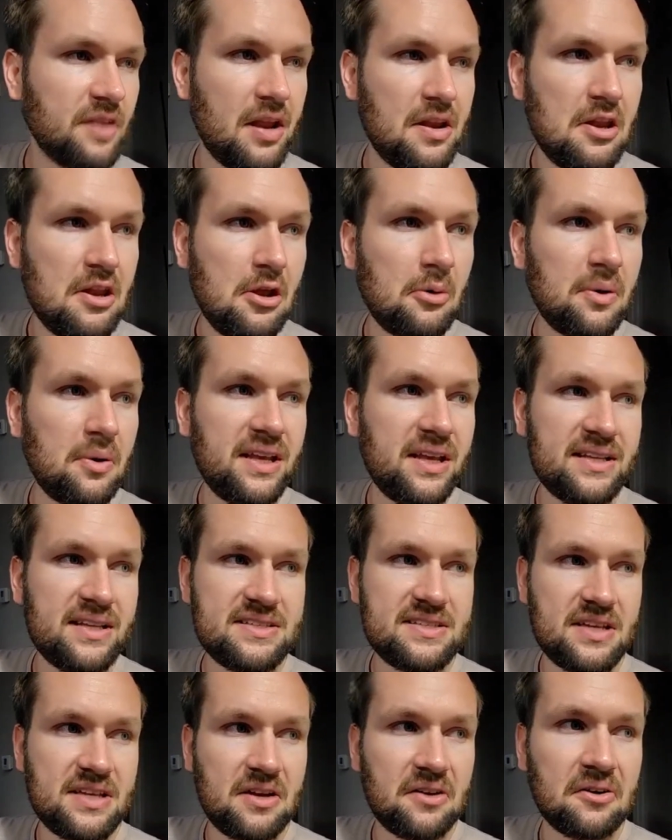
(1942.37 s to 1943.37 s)
knowing
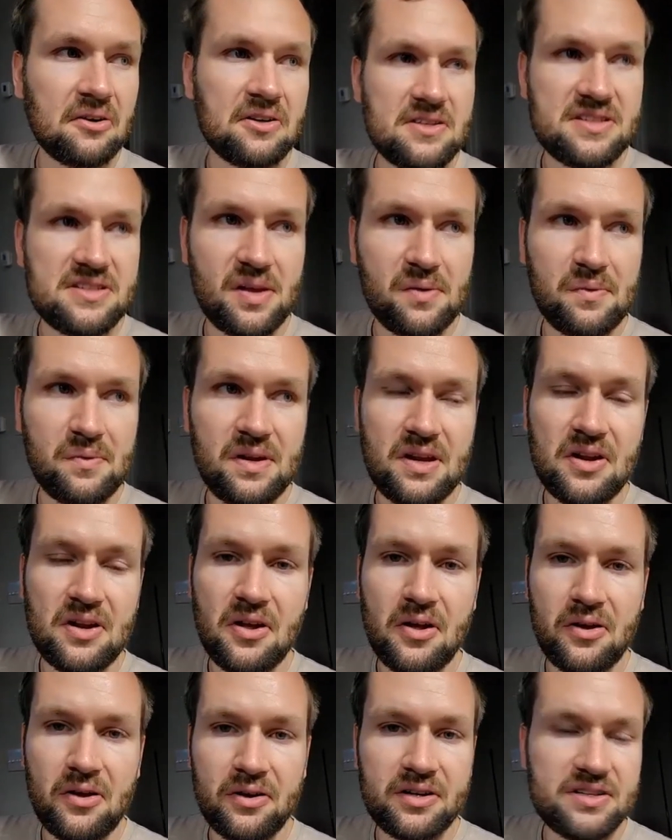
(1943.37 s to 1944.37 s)
it's
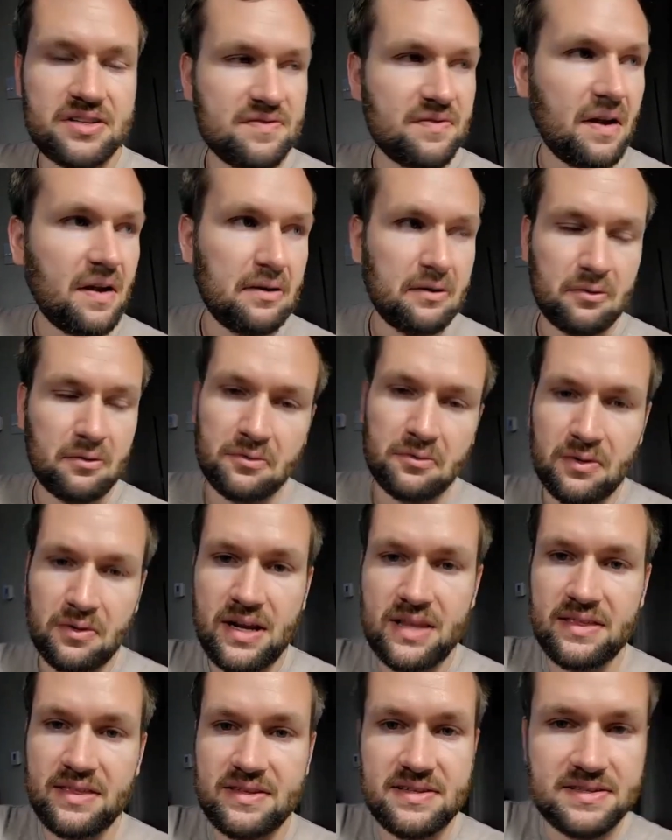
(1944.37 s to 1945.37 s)
$170, if I had to
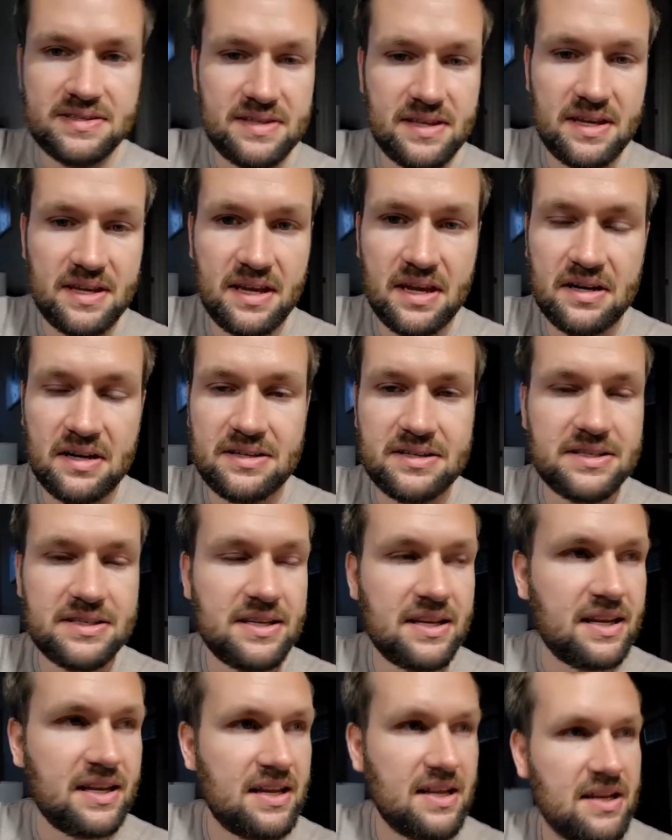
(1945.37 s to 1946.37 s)
rate this thing out of
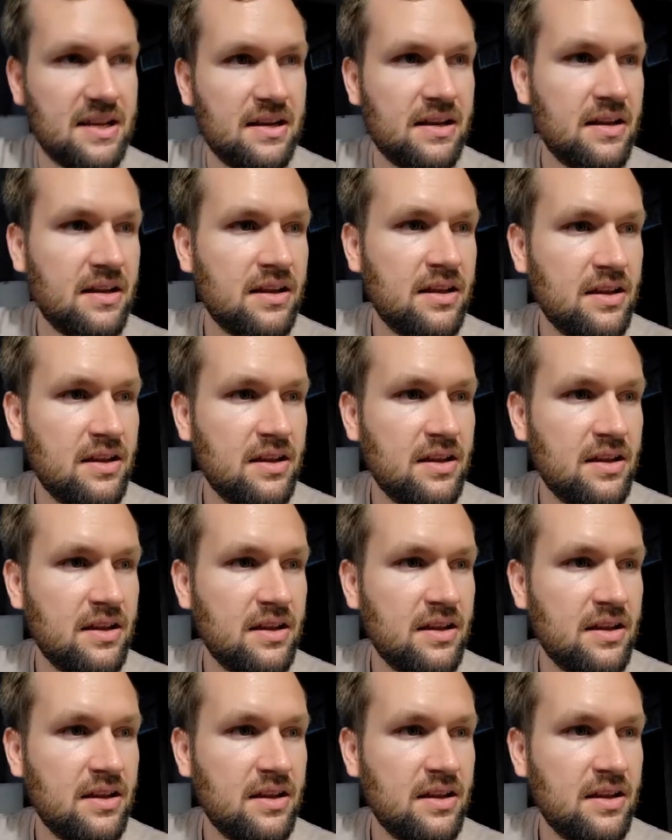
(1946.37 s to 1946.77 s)
10,